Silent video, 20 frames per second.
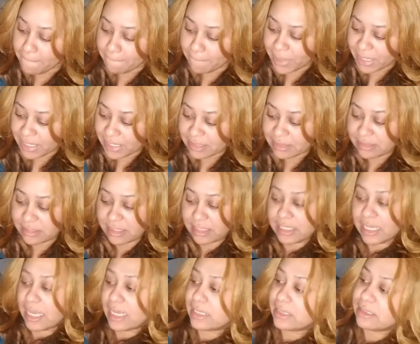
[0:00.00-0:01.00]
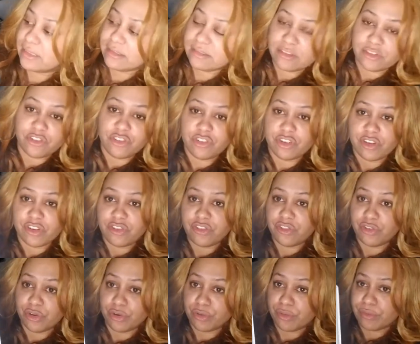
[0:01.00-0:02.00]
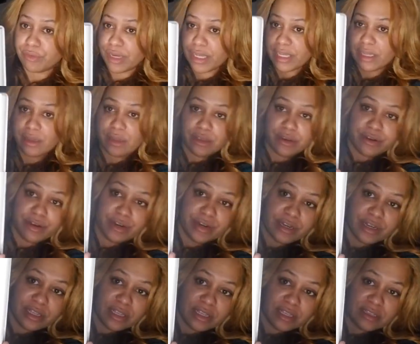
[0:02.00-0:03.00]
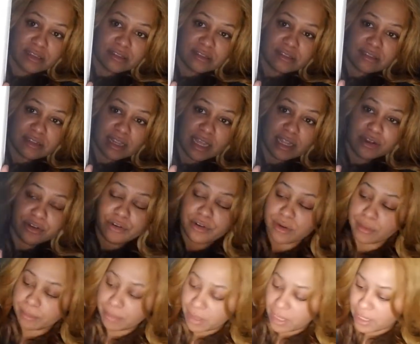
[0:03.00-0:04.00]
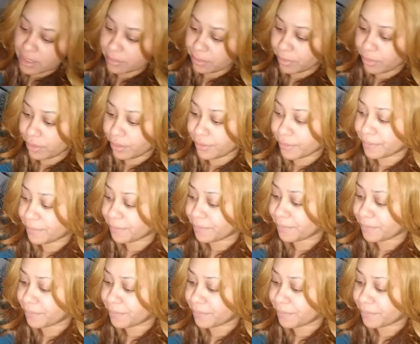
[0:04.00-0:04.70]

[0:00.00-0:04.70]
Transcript: But yeah, this is just your regular standard Bible.